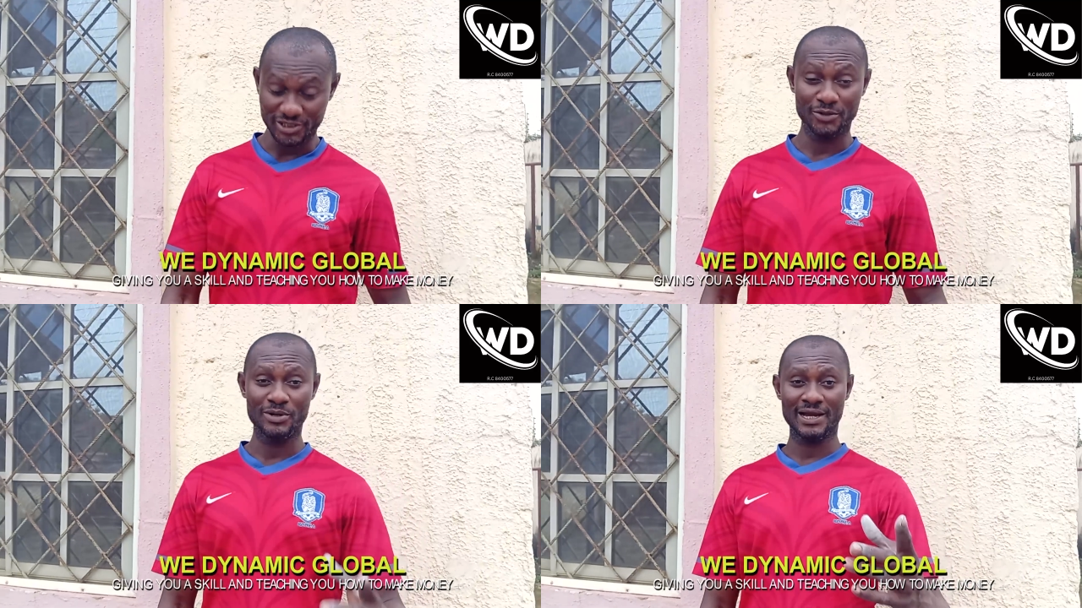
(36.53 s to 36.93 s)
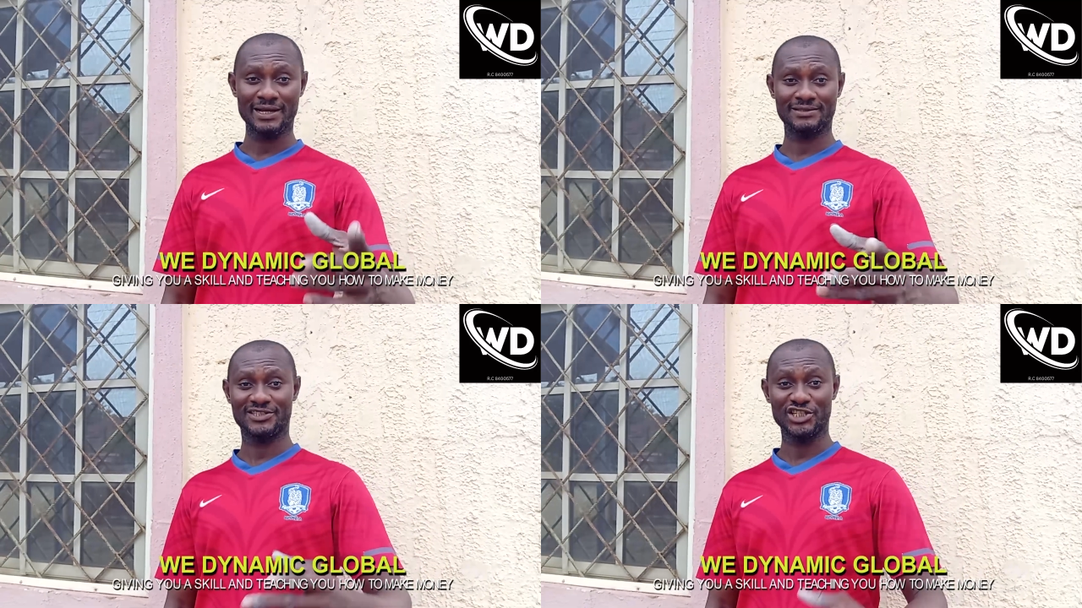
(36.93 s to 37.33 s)
Today
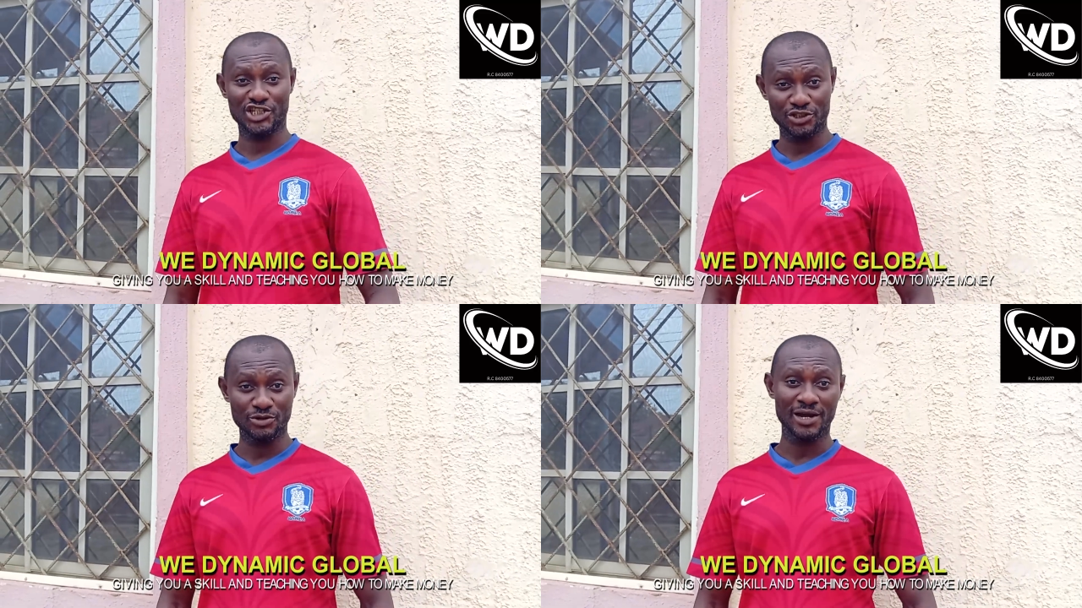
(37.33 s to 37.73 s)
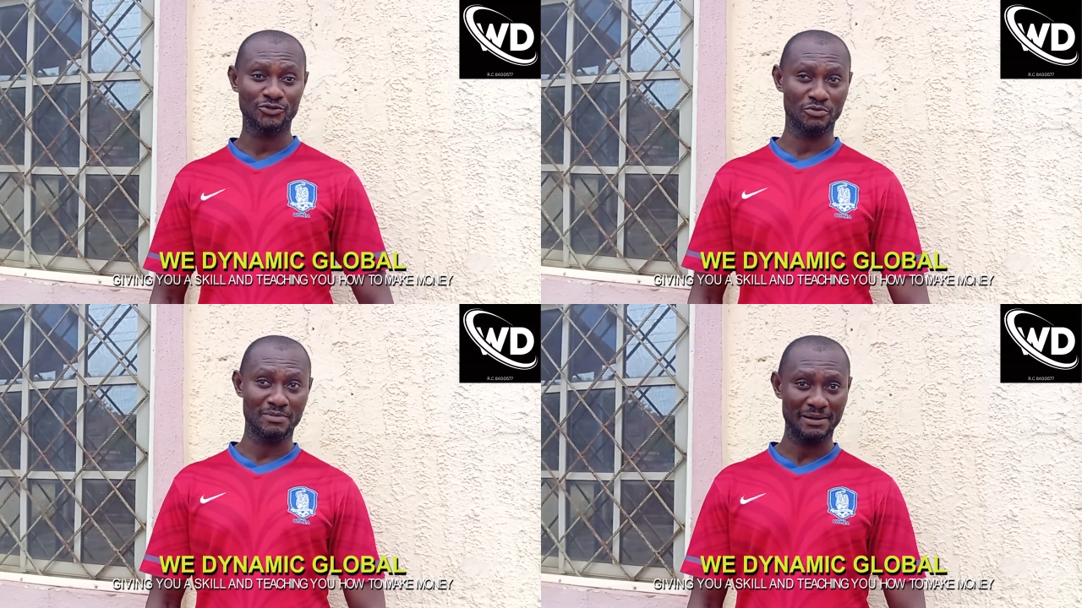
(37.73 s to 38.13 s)
we are teaching
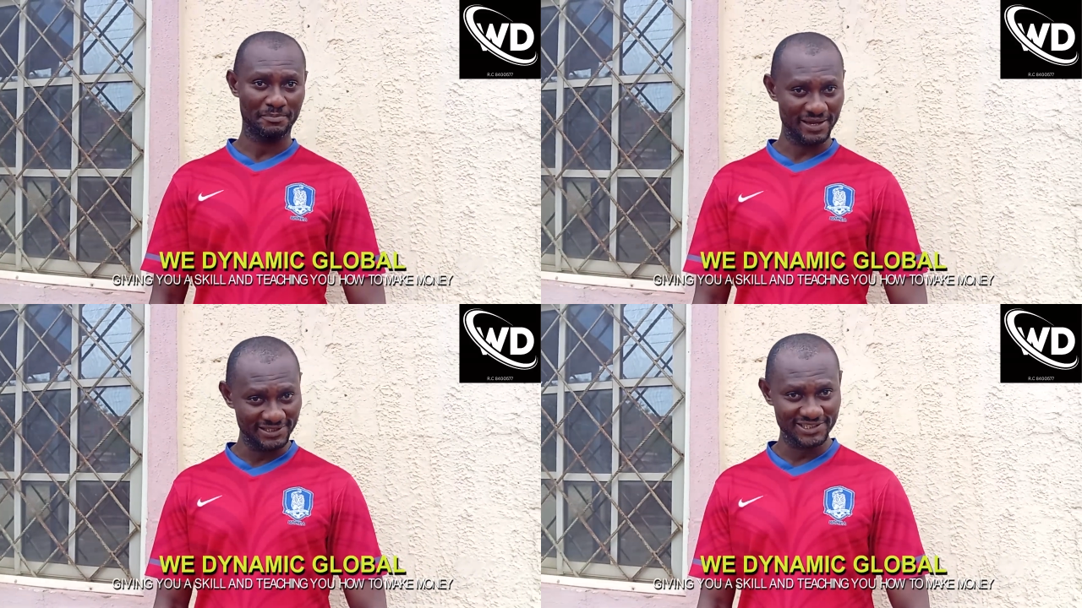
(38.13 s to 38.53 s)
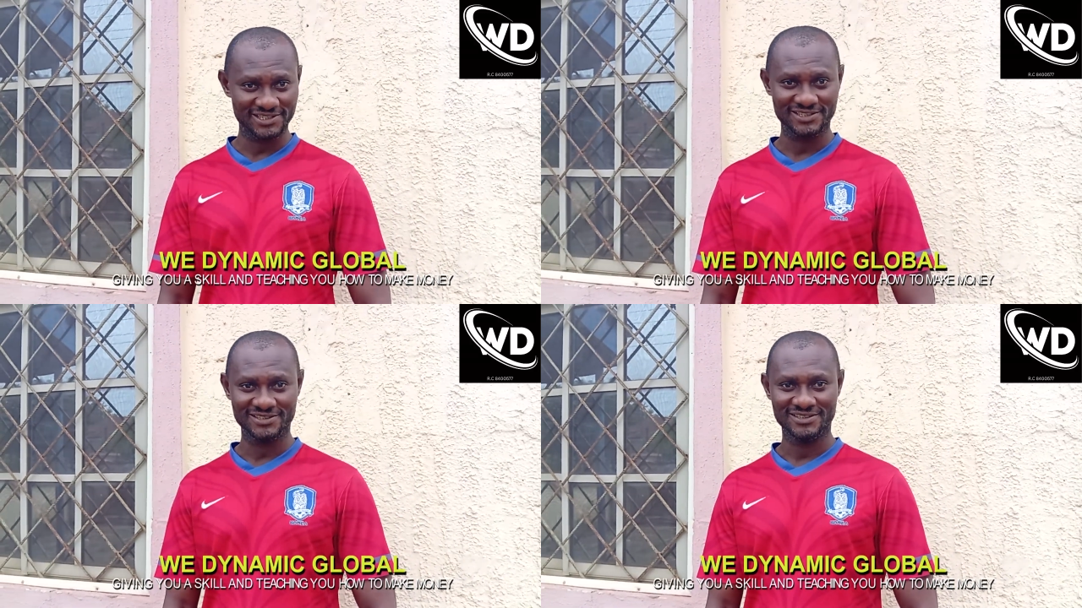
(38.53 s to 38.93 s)
you how to make
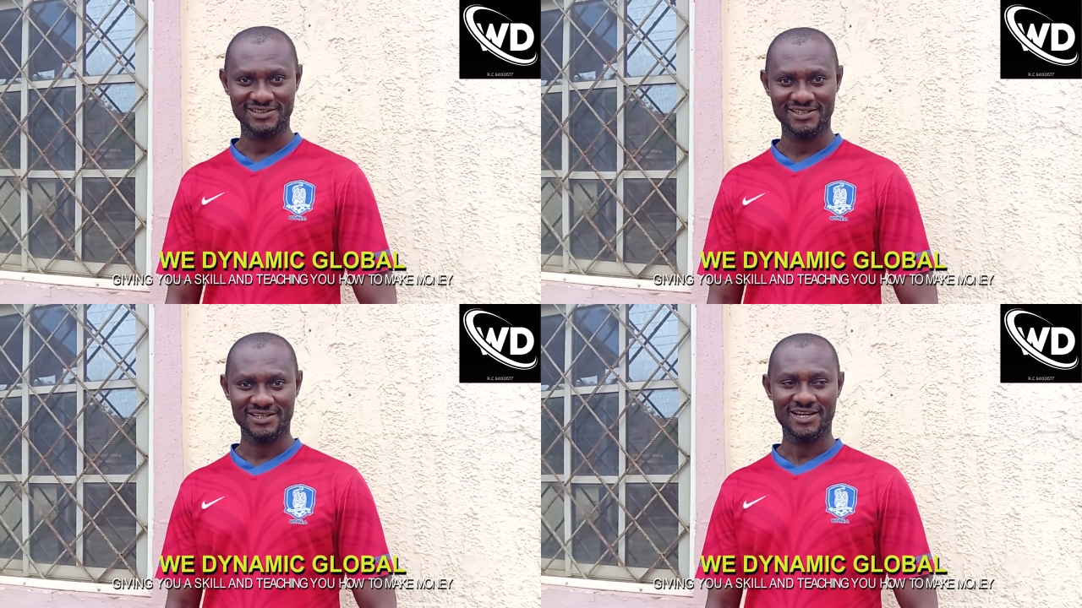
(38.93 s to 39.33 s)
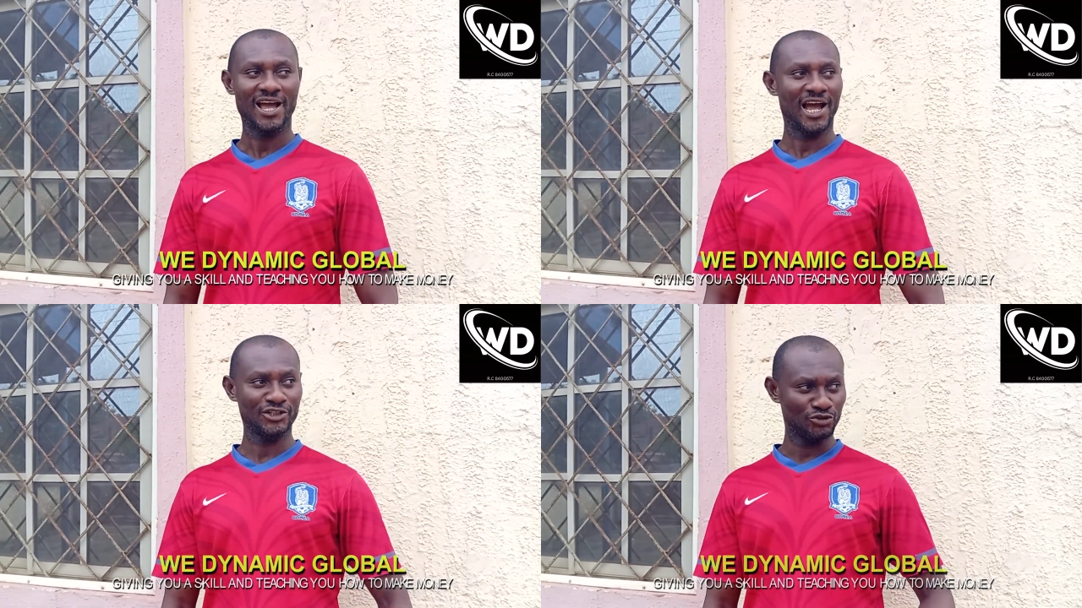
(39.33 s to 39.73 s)
paint,
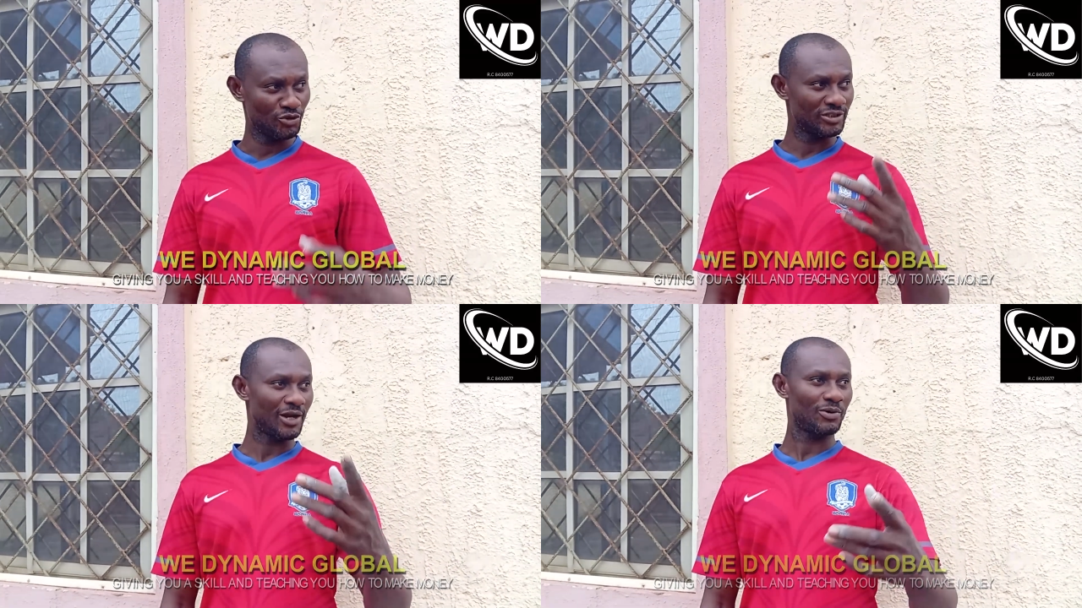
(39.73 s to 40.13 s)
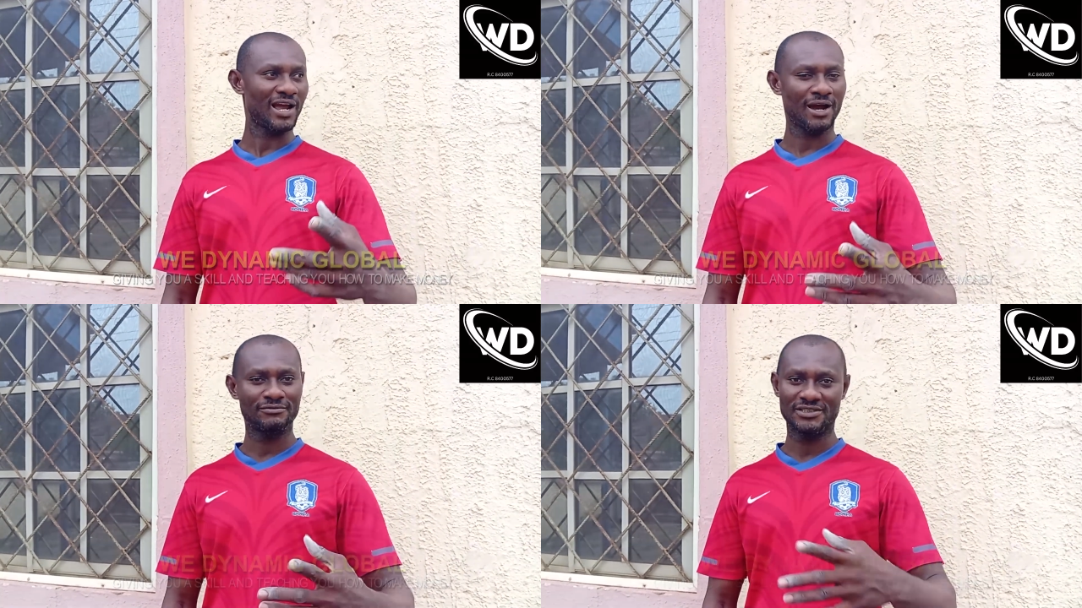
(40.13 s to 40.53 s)
and you know
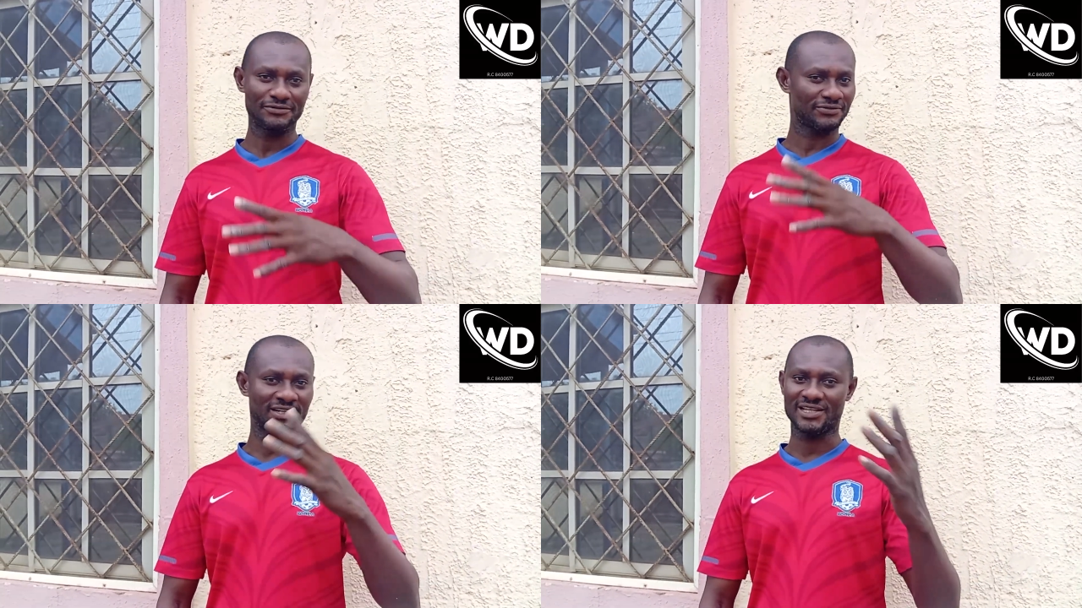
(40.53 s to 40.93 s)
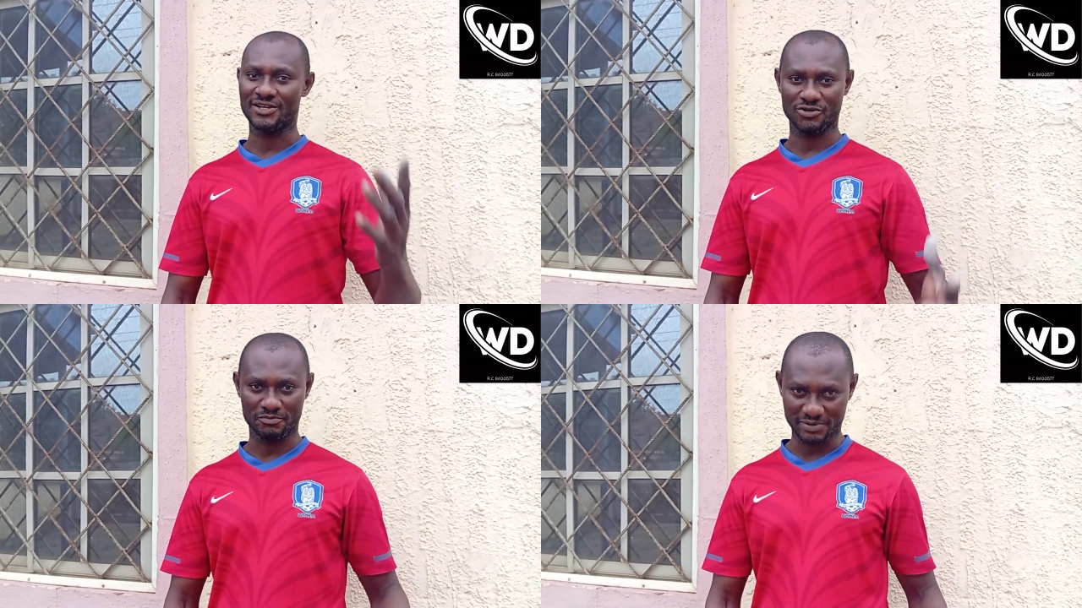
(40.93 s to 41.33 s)
that we have
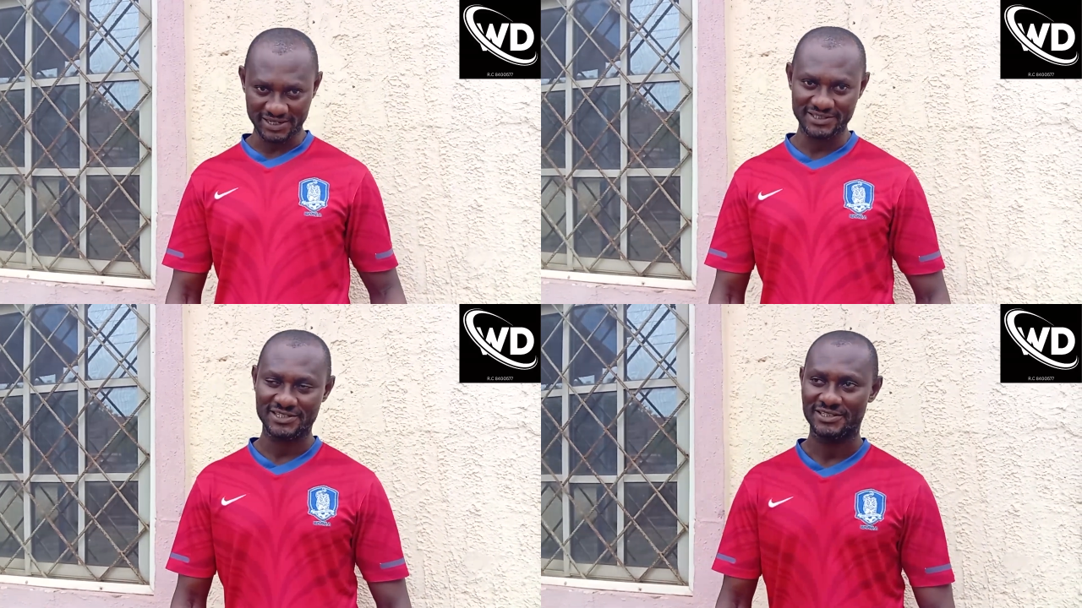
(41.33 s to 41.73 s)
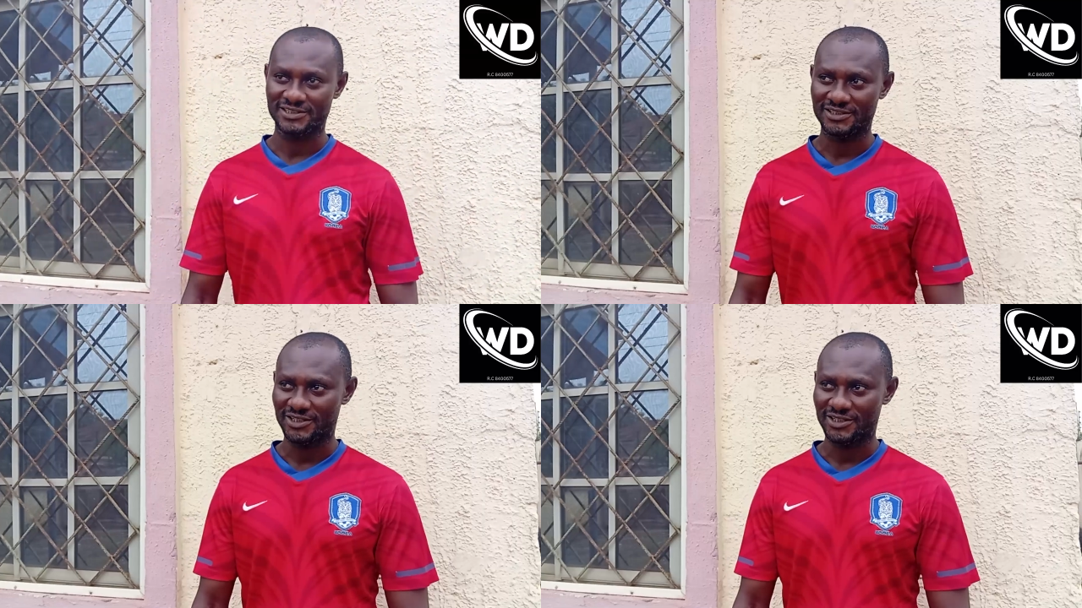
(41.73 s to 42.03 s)
different types of paint.